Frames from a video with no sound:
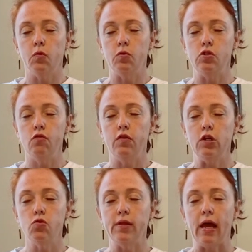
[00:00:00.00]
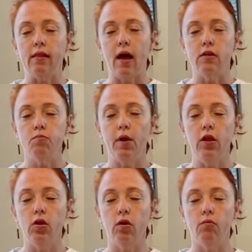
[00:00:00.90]
Once you finish with that last
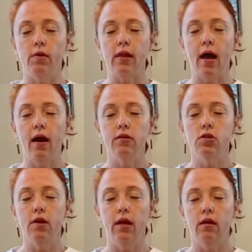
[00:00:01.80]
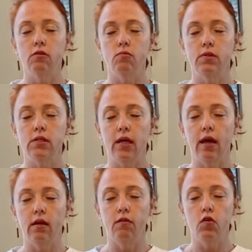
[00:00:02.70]
breath, you can relax your hands once
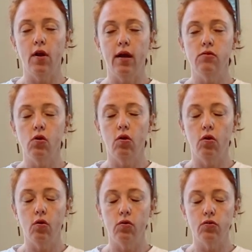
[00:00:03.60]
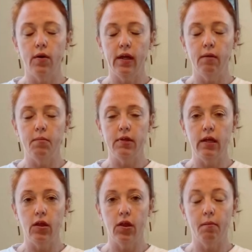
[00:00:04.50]
again. If your eyes are closed, go ahead and
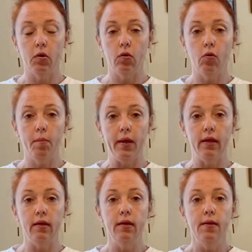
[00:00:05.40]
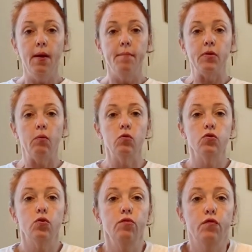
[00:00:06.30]
blink them open. And we'll
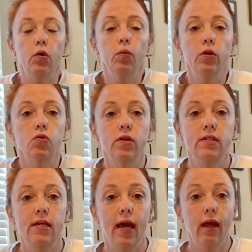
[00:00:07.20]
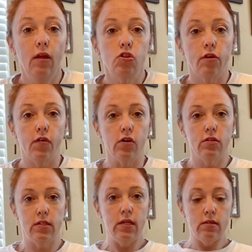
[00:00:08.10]
scoot forward towards the edge of our
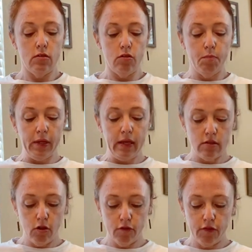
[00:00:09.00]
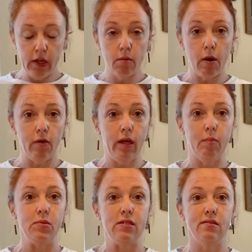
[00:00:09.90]
seats. Plant your feet about
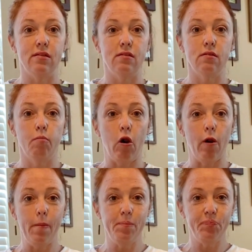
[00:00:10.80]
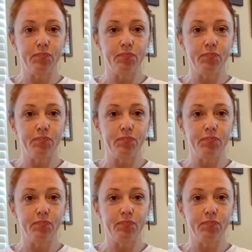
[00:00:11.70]
hip distance apart.